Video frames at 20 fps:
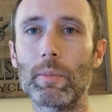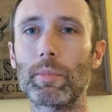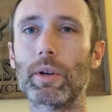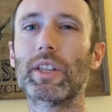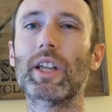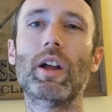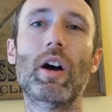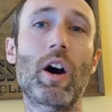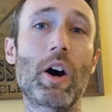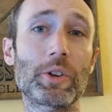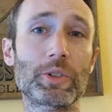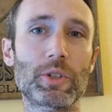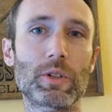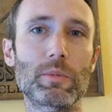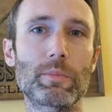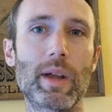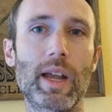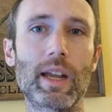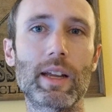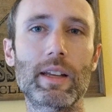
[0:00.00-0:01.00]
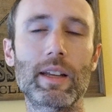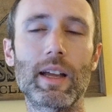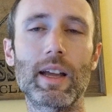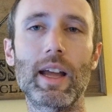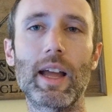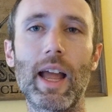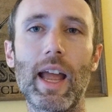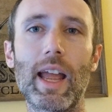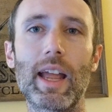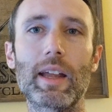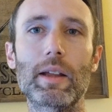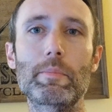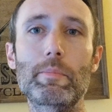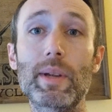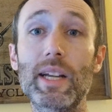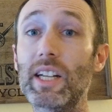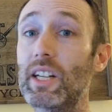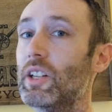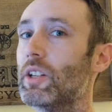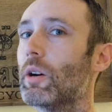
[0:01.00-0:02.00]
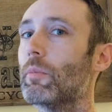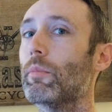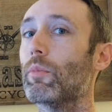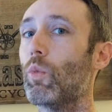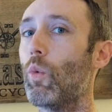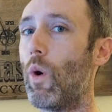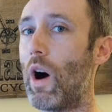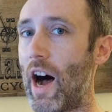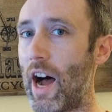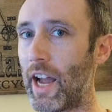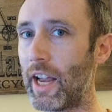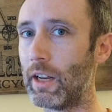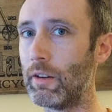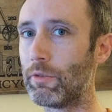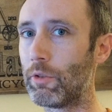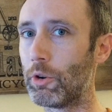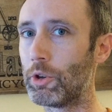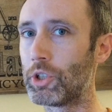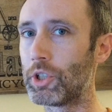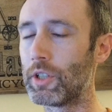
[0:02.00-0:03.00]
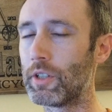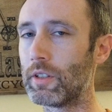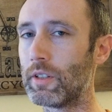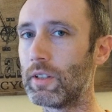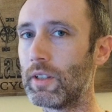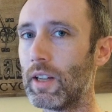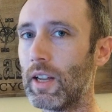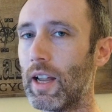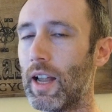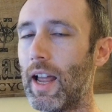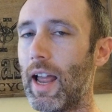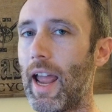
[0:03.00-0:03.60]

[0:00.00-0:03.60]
but they also make a medium wide version